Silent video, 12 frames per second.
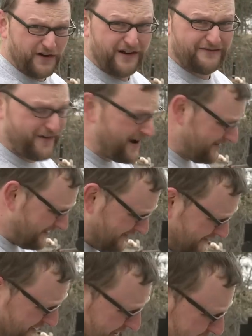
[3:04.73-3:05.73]
verifying that
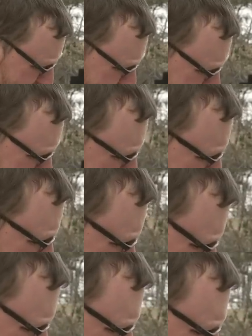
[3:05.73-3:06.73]
the chamber is empty,
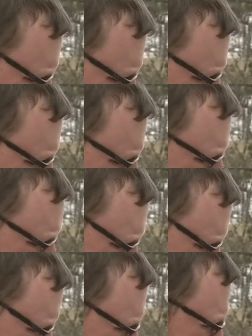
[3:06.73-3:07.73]
hammer down
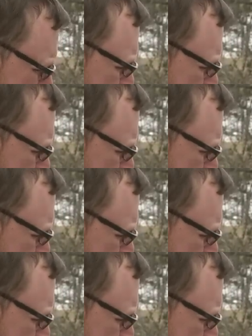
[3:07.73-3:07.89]
and on half